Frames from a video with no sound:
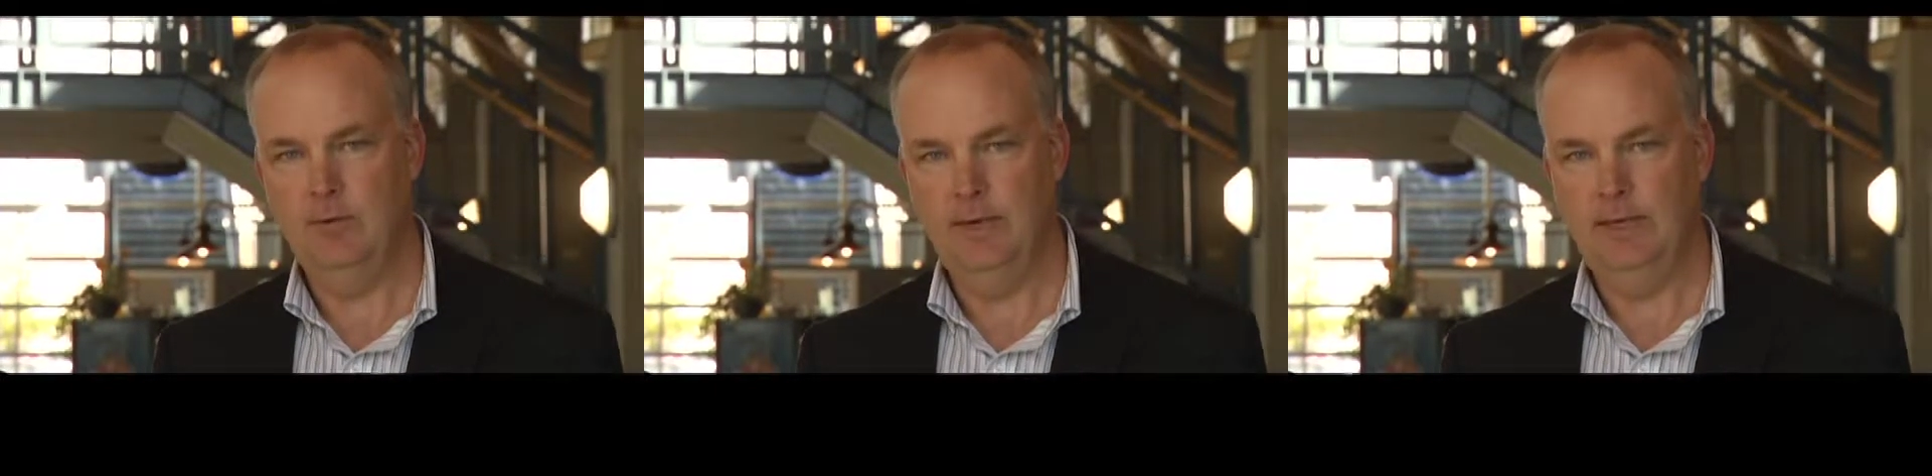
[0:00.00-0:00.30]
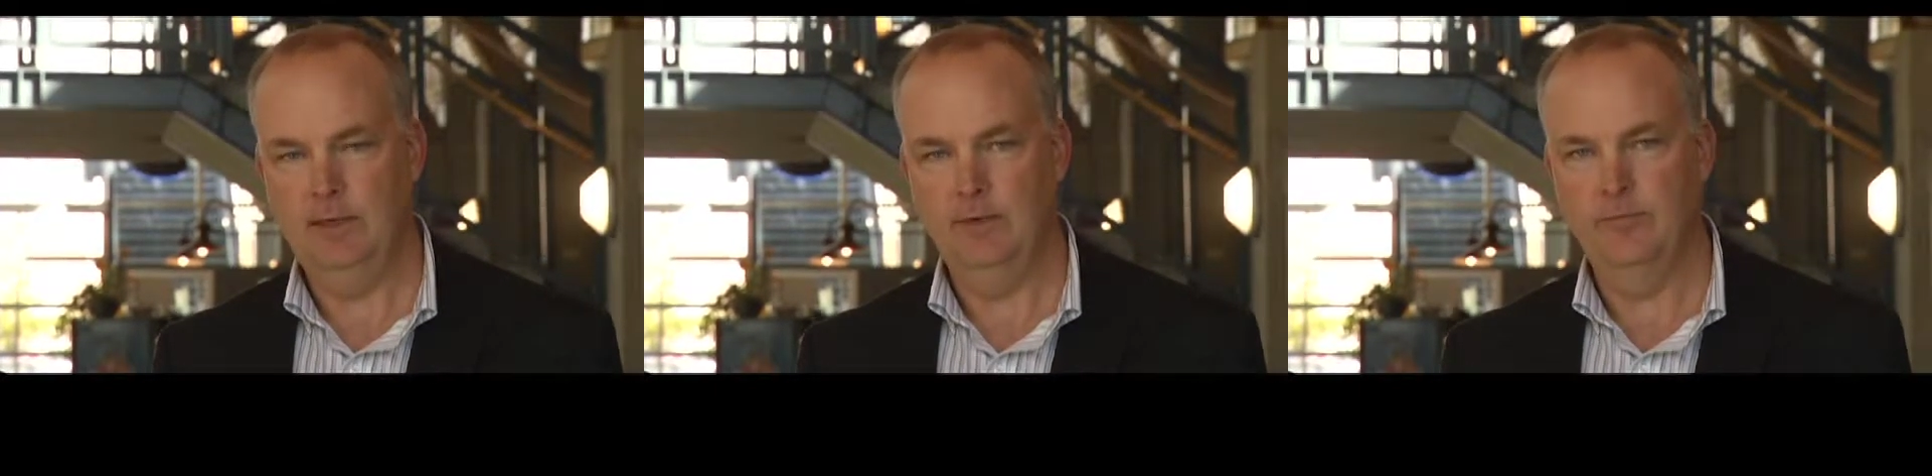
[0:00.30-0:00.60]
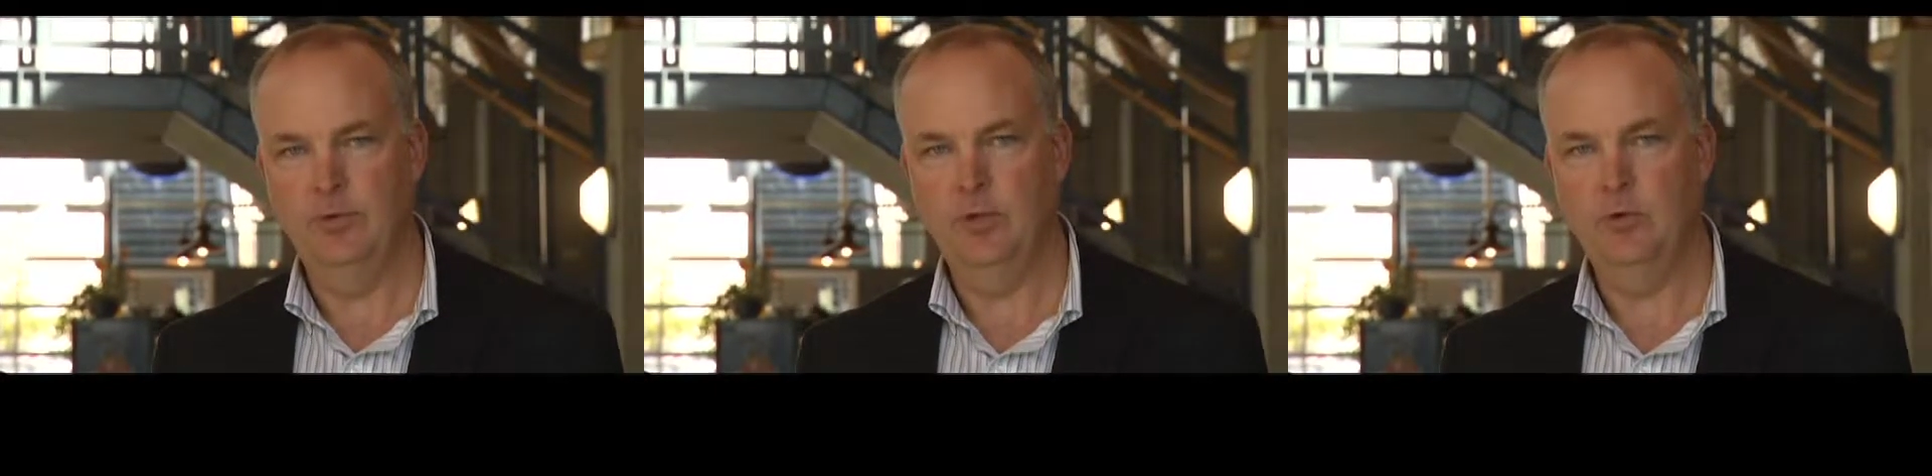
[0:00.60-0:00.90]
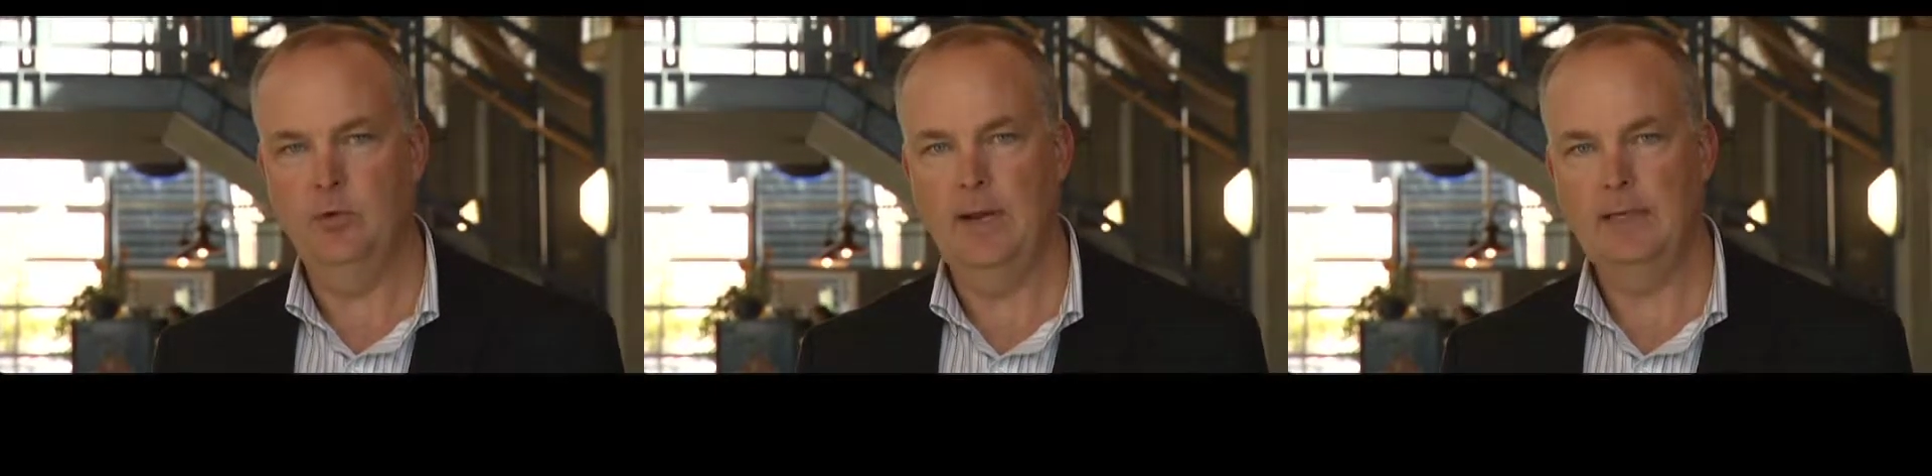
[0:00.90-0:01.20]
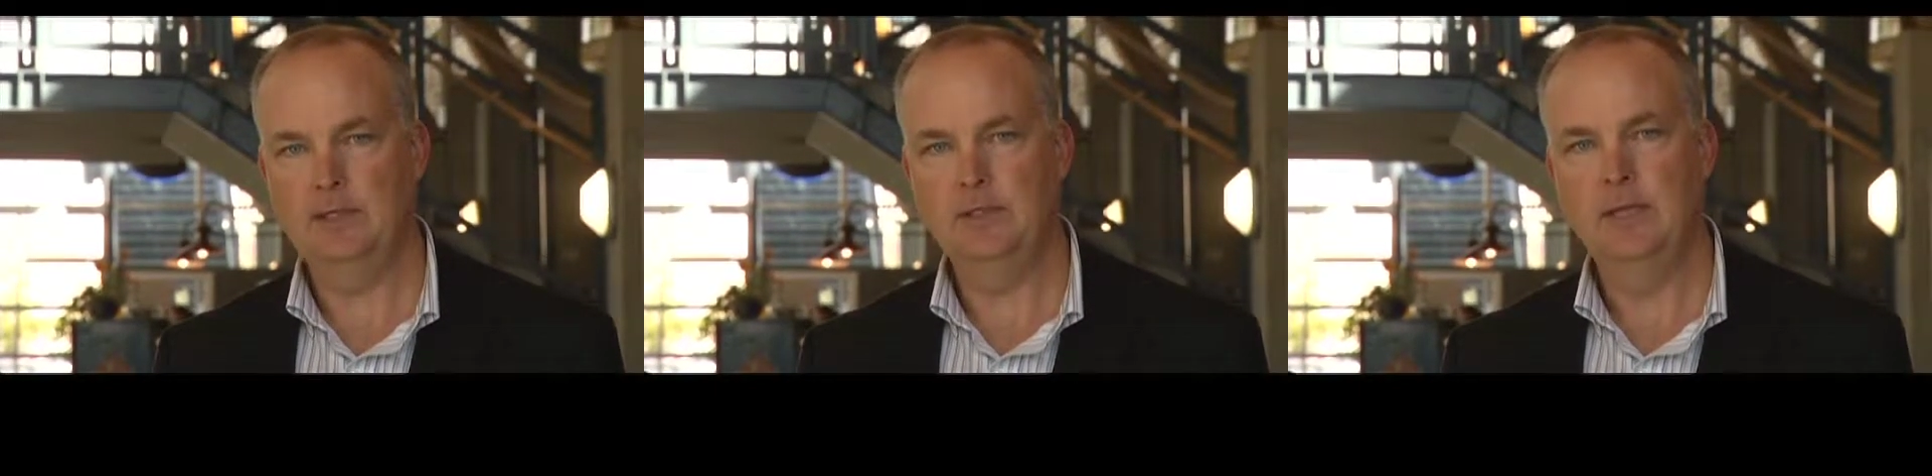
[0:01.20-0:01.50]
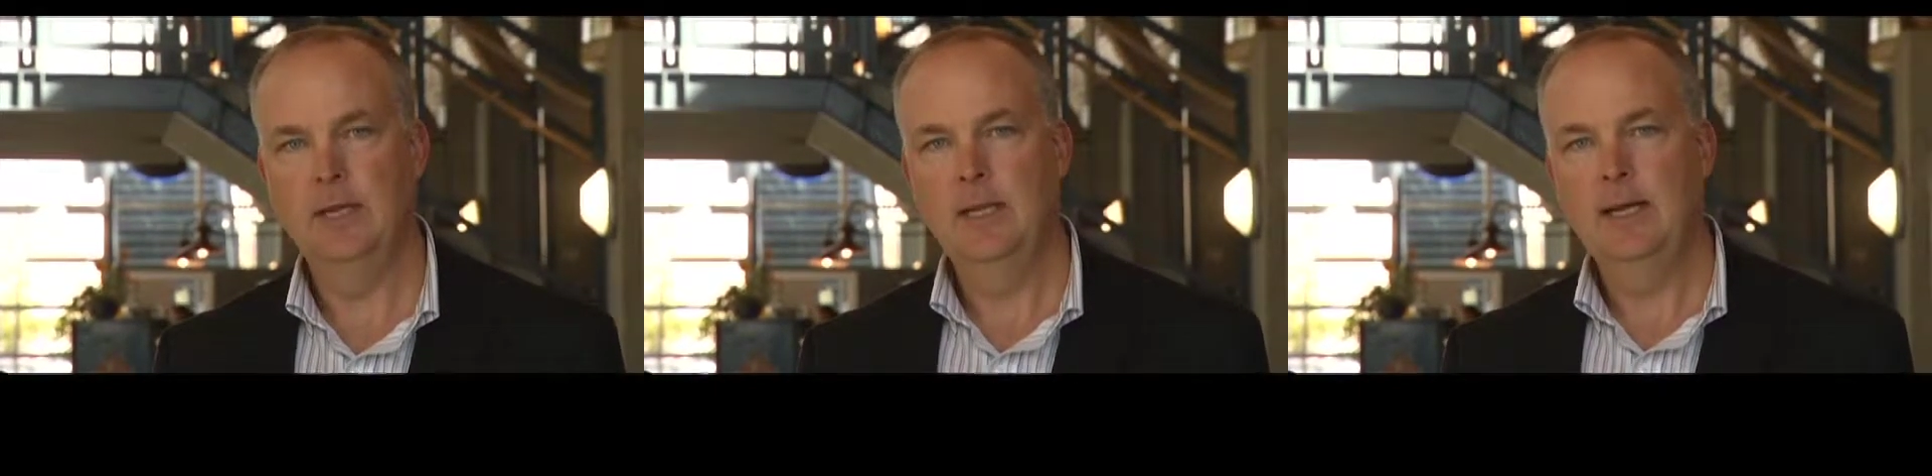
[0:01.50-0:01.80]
rating of the US,